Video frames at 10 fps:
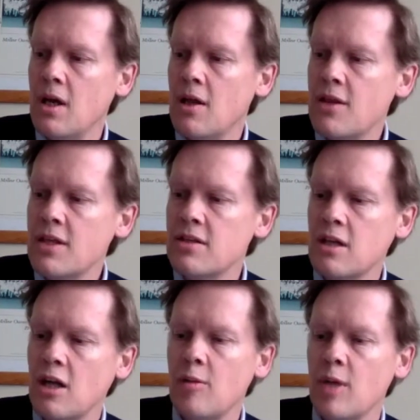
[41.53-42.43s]
This
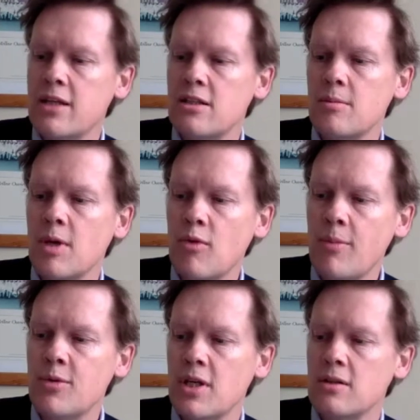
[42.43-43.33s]
culminated in me
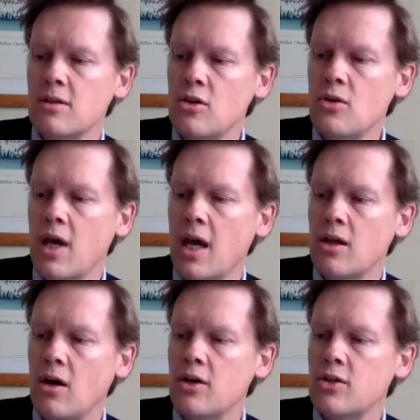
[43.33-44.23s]
representing the UK at
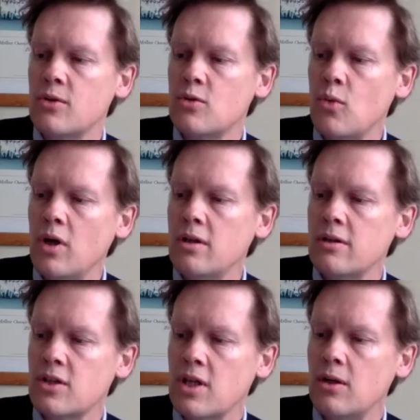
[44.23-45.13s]
the arduous World
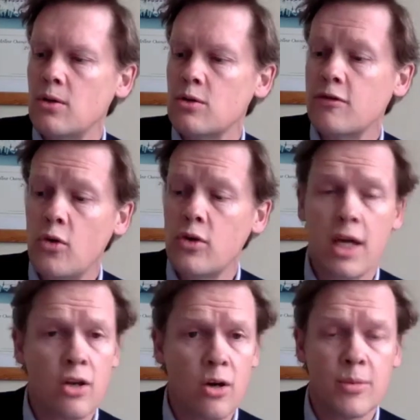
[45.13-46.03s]
Skills 4-day
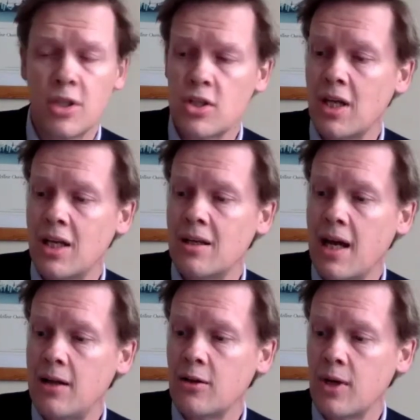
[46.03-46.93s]
competition in
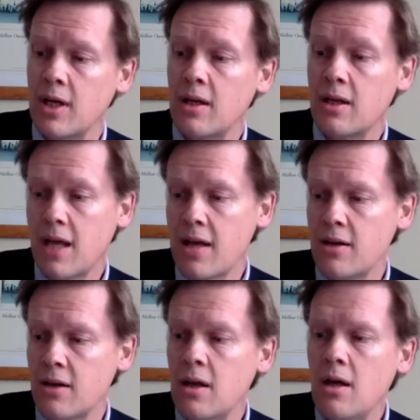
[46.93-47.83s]
Calgary,
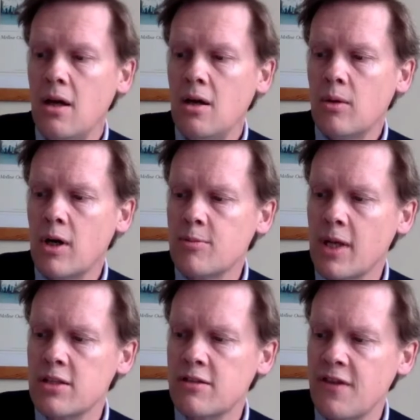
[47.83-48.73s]
Canada, where I was
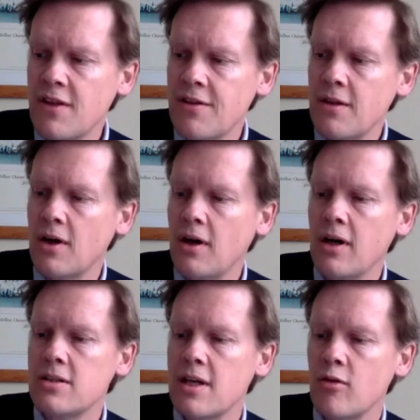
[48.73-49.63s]
placed 5th, the
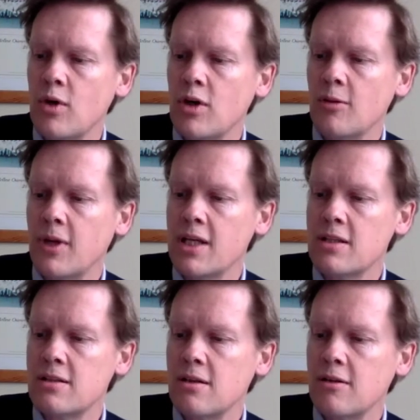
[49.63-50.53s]
highest ever world
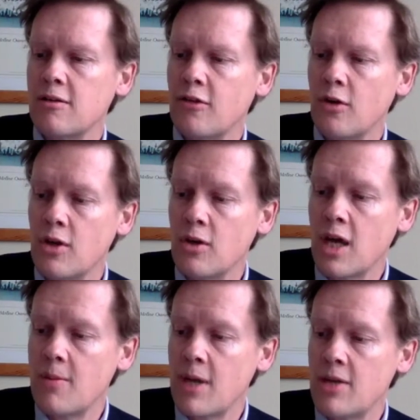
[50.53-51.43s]
place for a
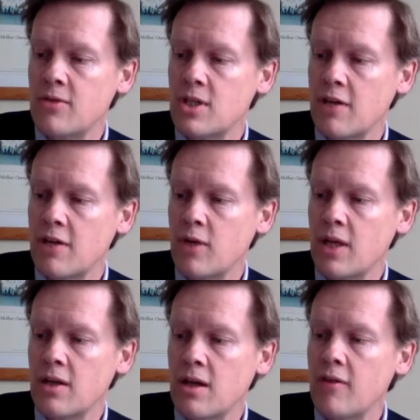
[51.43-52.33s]
UK pastry chef, winning
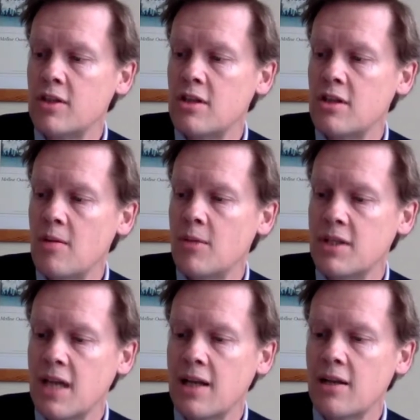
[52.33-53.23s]
the coveted
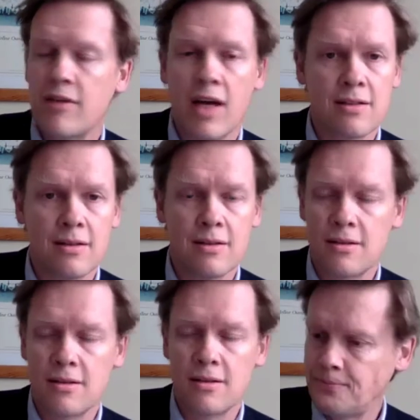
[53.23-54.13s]
Medallion of Excellence.